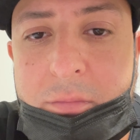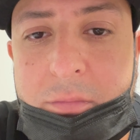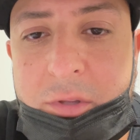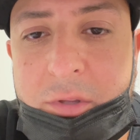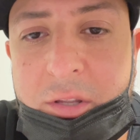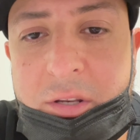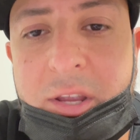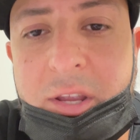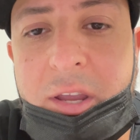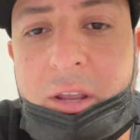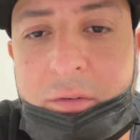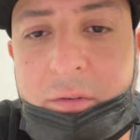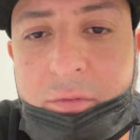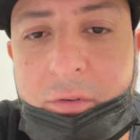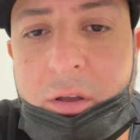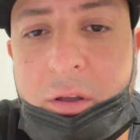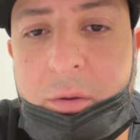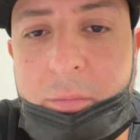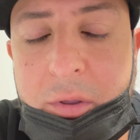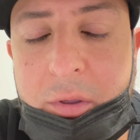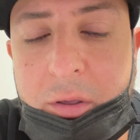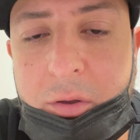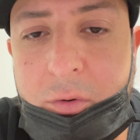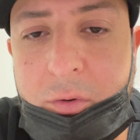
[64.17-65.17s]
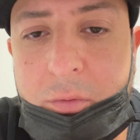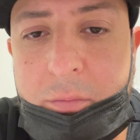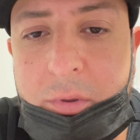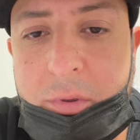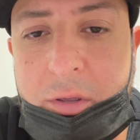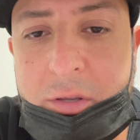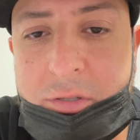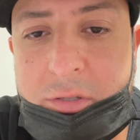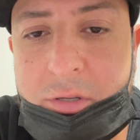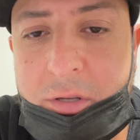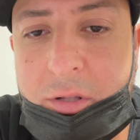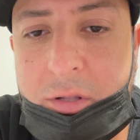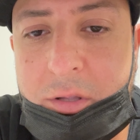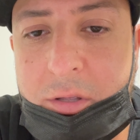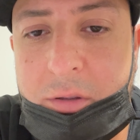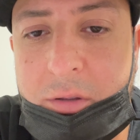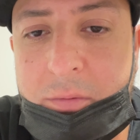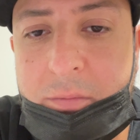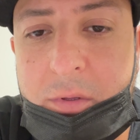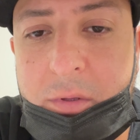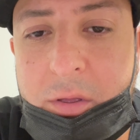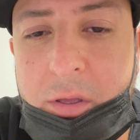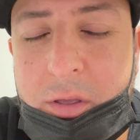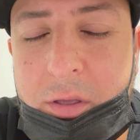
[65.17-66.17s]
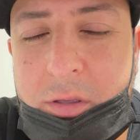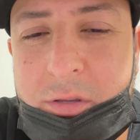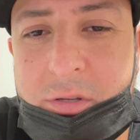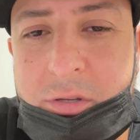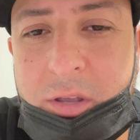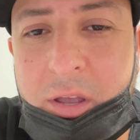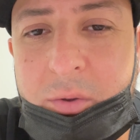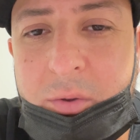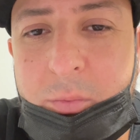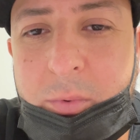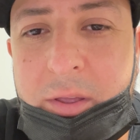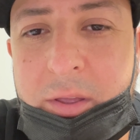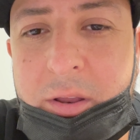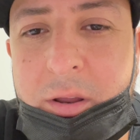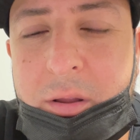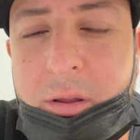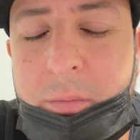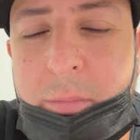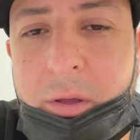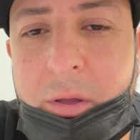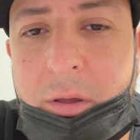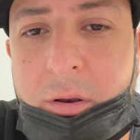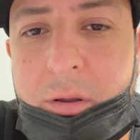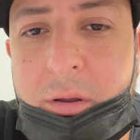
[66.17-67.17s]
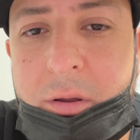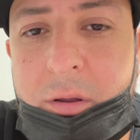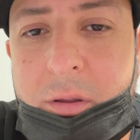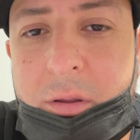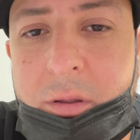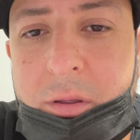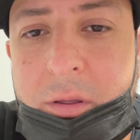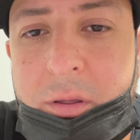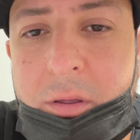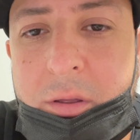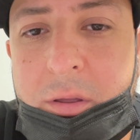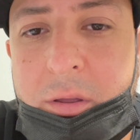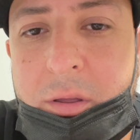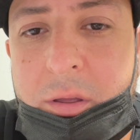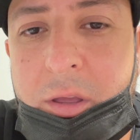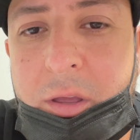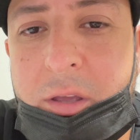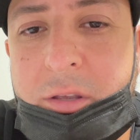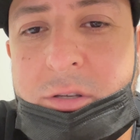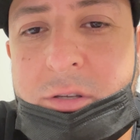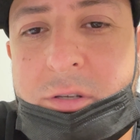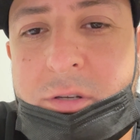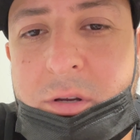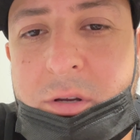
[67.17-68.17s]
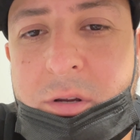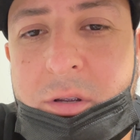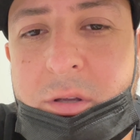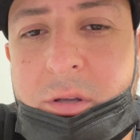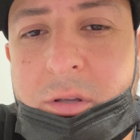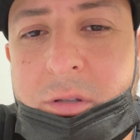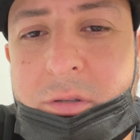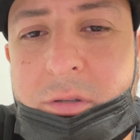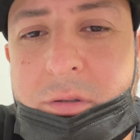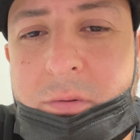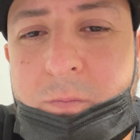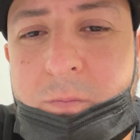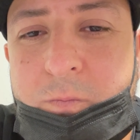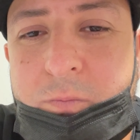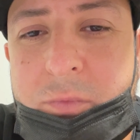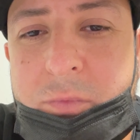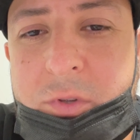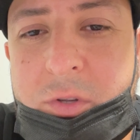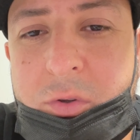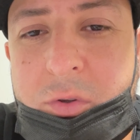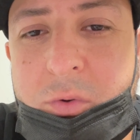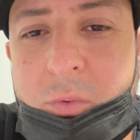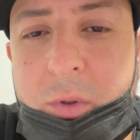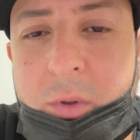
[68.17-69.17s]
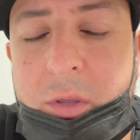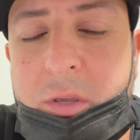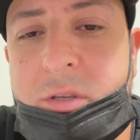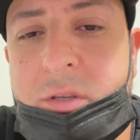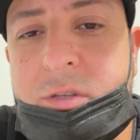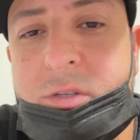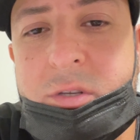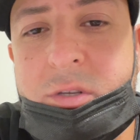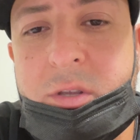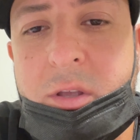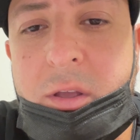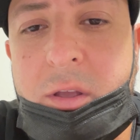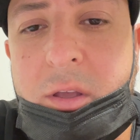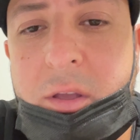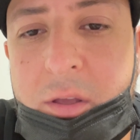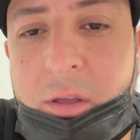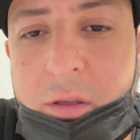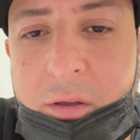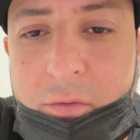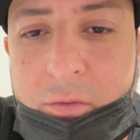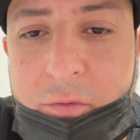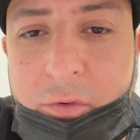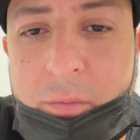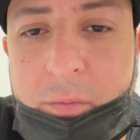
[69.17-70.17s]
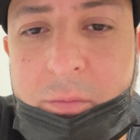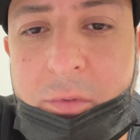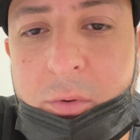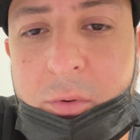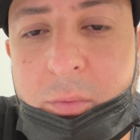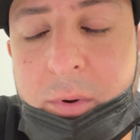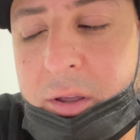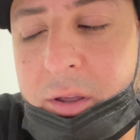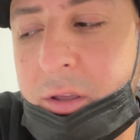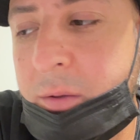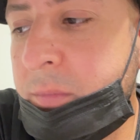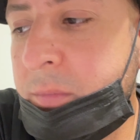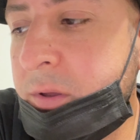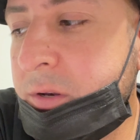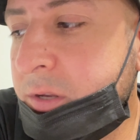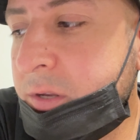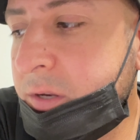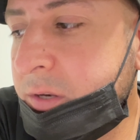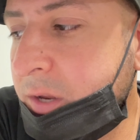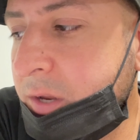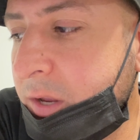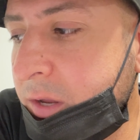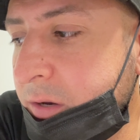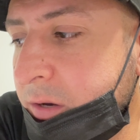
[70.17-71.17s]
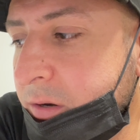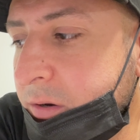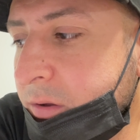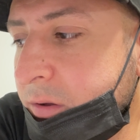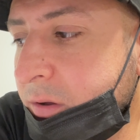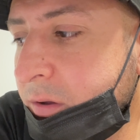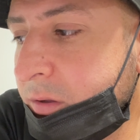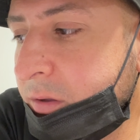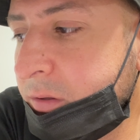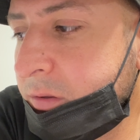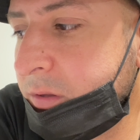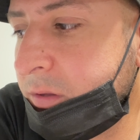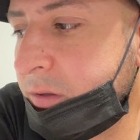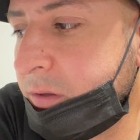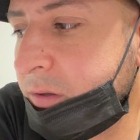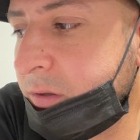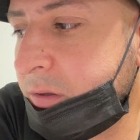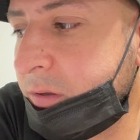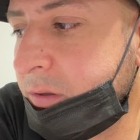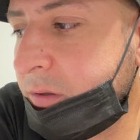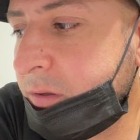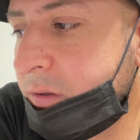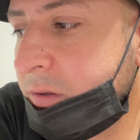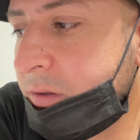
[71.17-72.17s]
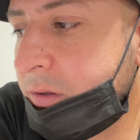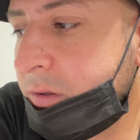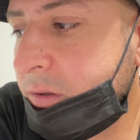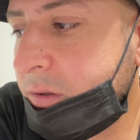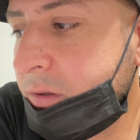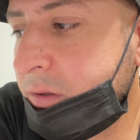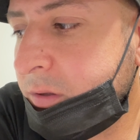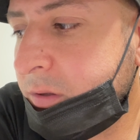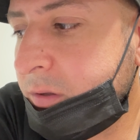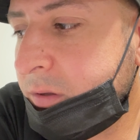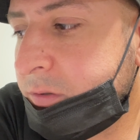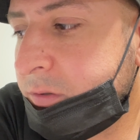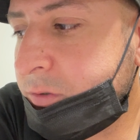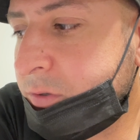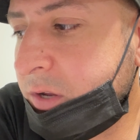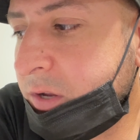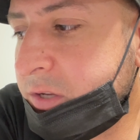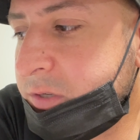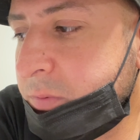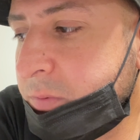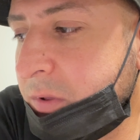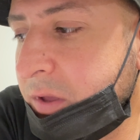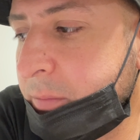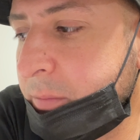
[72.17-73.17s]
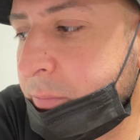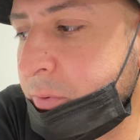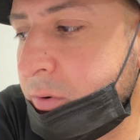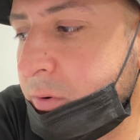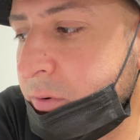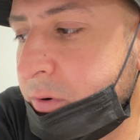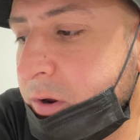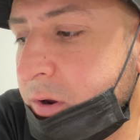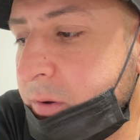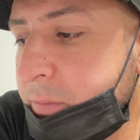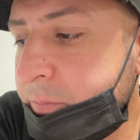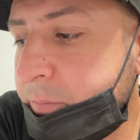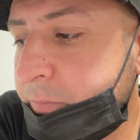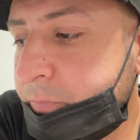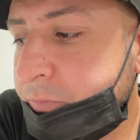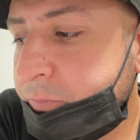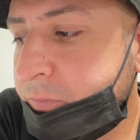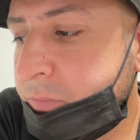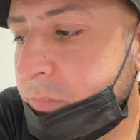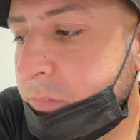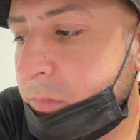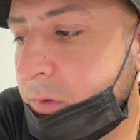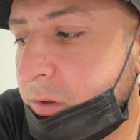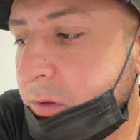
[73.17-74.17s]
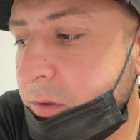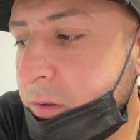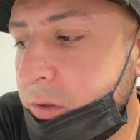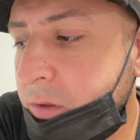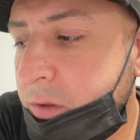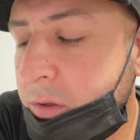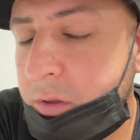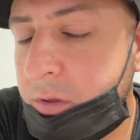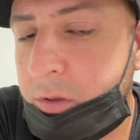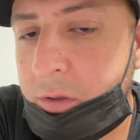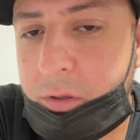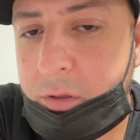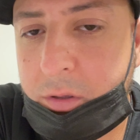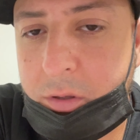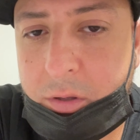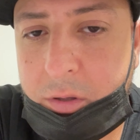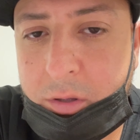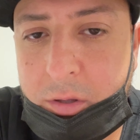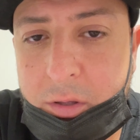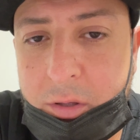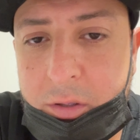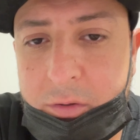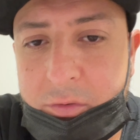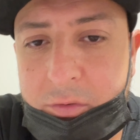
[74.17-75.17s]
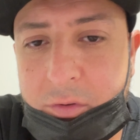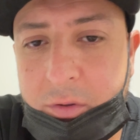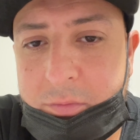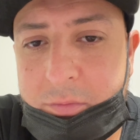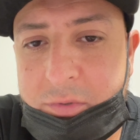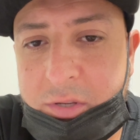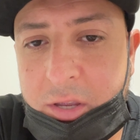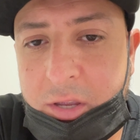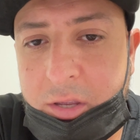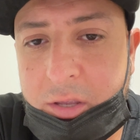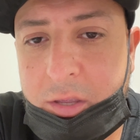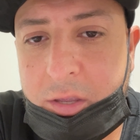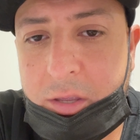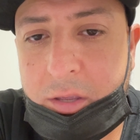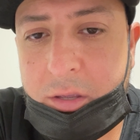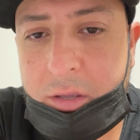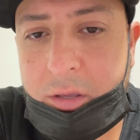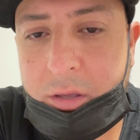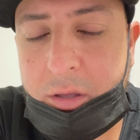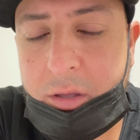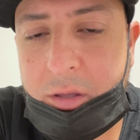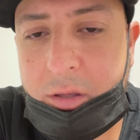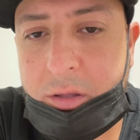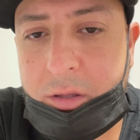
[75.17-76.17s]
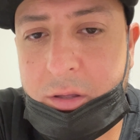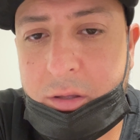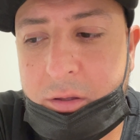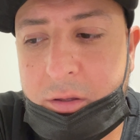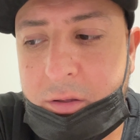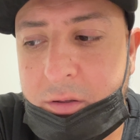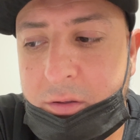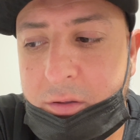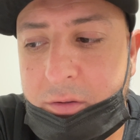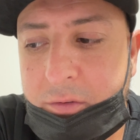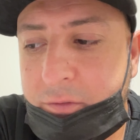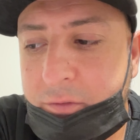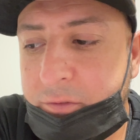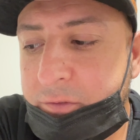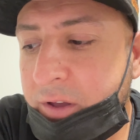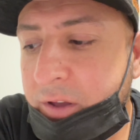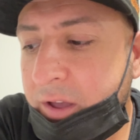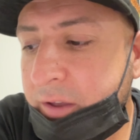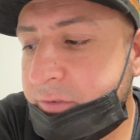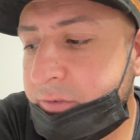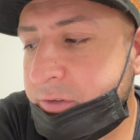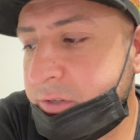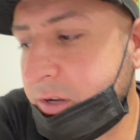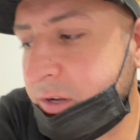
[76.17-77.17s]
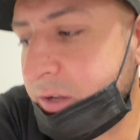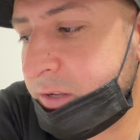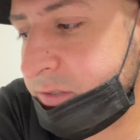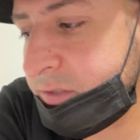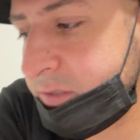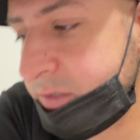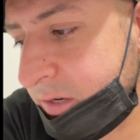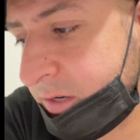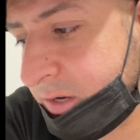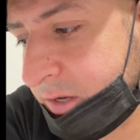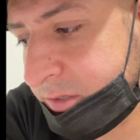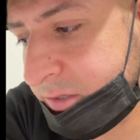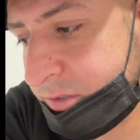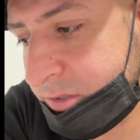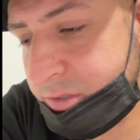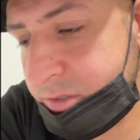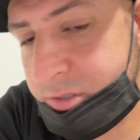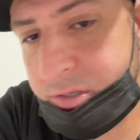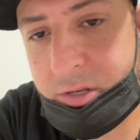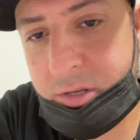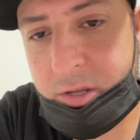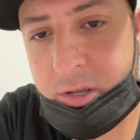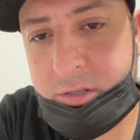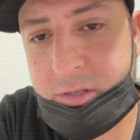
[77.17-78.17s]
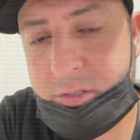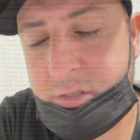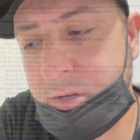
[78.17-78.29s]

the date of coming home, basically. So I waited about an extra 2 weeks from the recommended date on the transplant program. So I'm taking 5 shots today, just so you guys